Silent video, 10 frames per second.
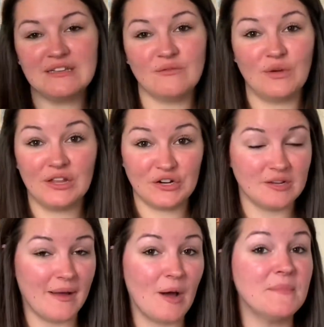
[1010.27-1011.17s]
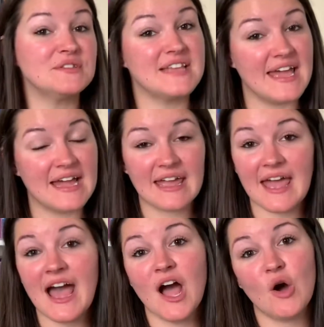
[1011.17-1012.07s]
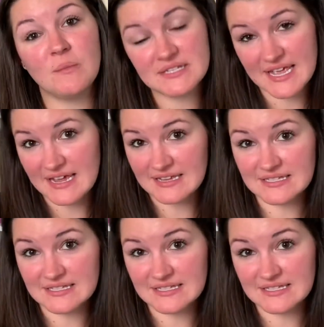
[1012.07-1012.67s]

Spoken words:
We learned about mosaic, how mosaic